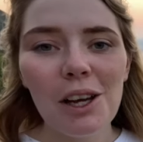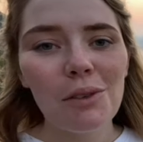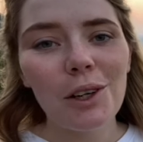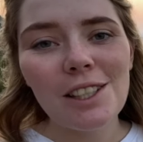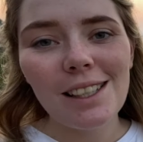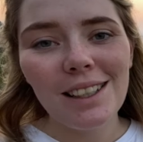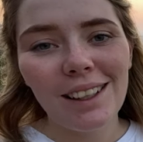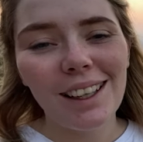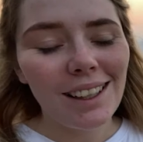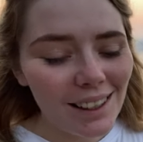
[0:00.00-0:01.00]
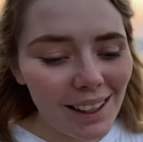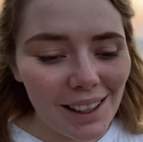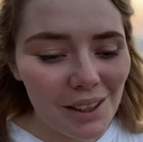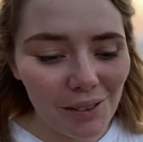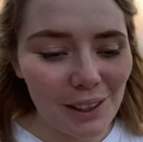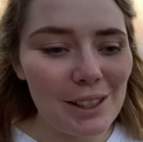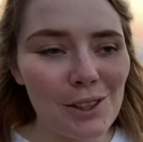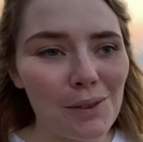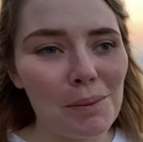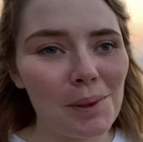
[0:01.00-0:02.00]
Fortunately, I didn't get any footage
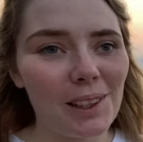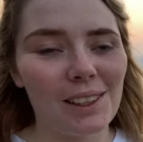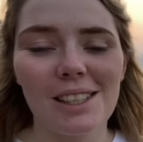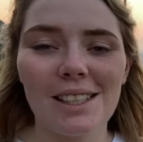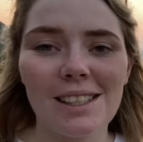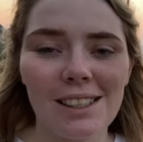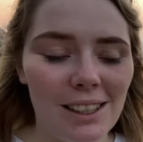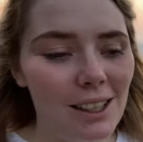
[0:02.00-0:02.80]
of it because,